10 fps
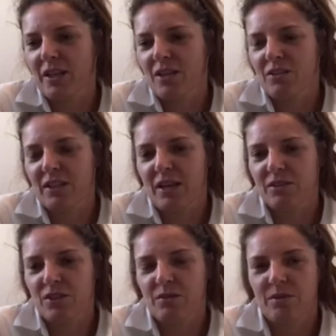Then you're
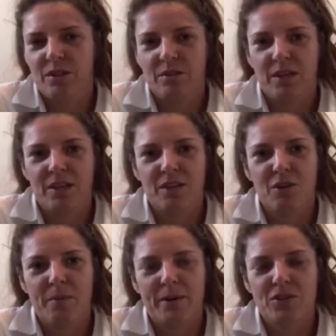allowed to, kind of
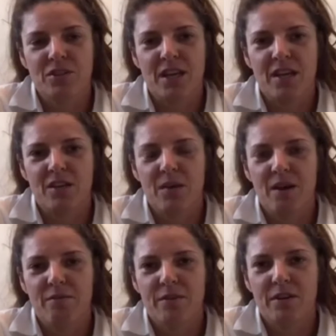go about your day. You
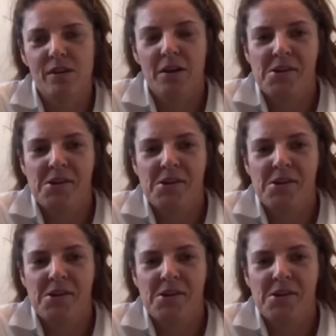have a